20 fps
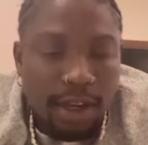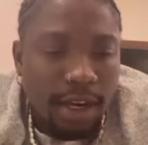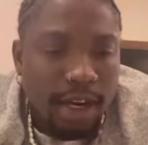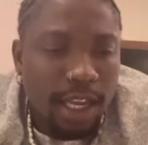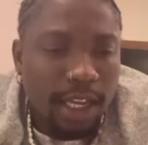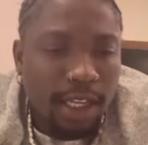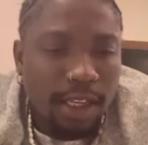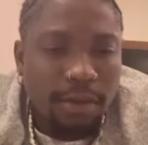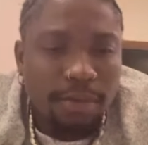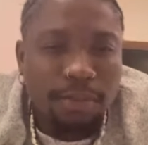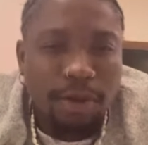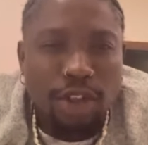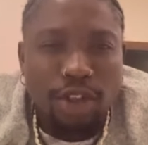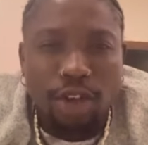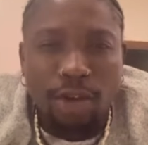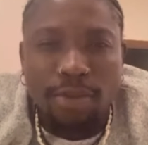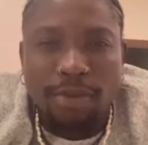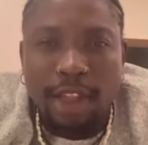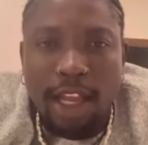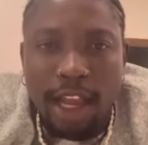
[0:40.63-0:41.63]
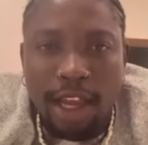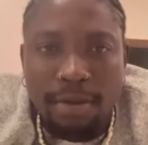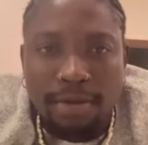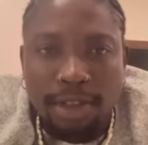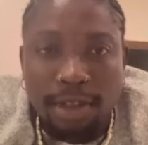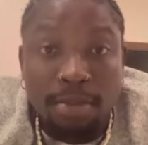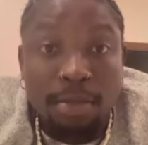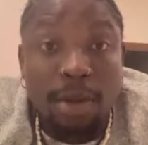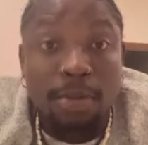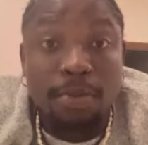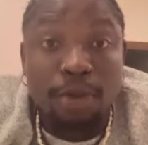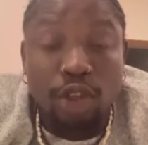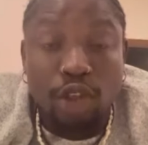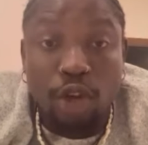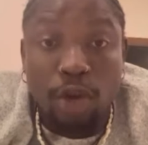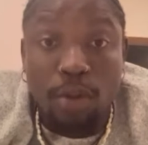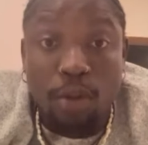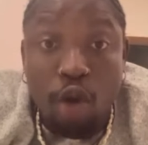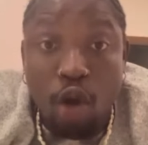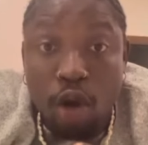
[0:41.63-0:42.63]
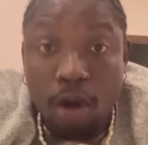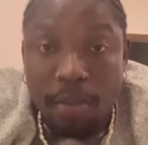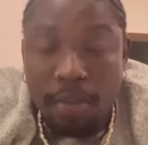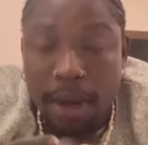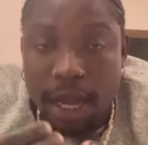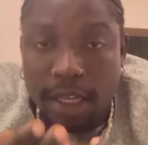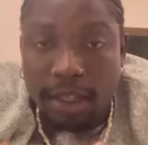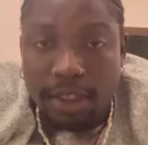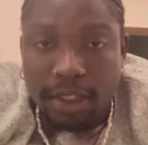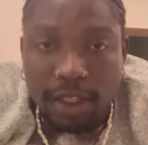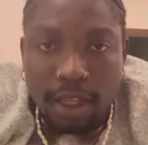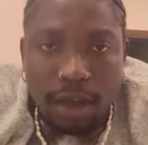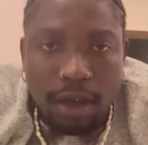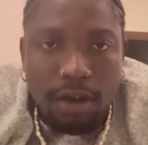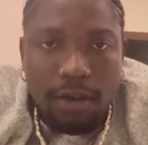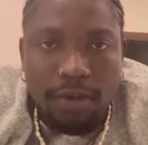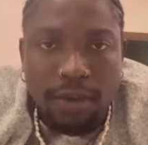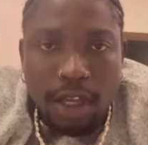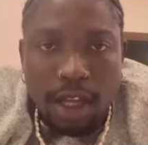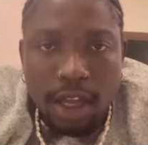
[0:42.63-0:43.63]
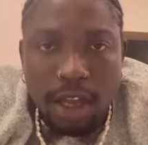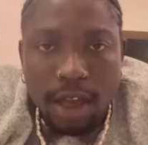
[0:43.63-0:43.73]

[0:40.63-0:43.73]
And I give Bishop time. Say, may Bishop come by himself.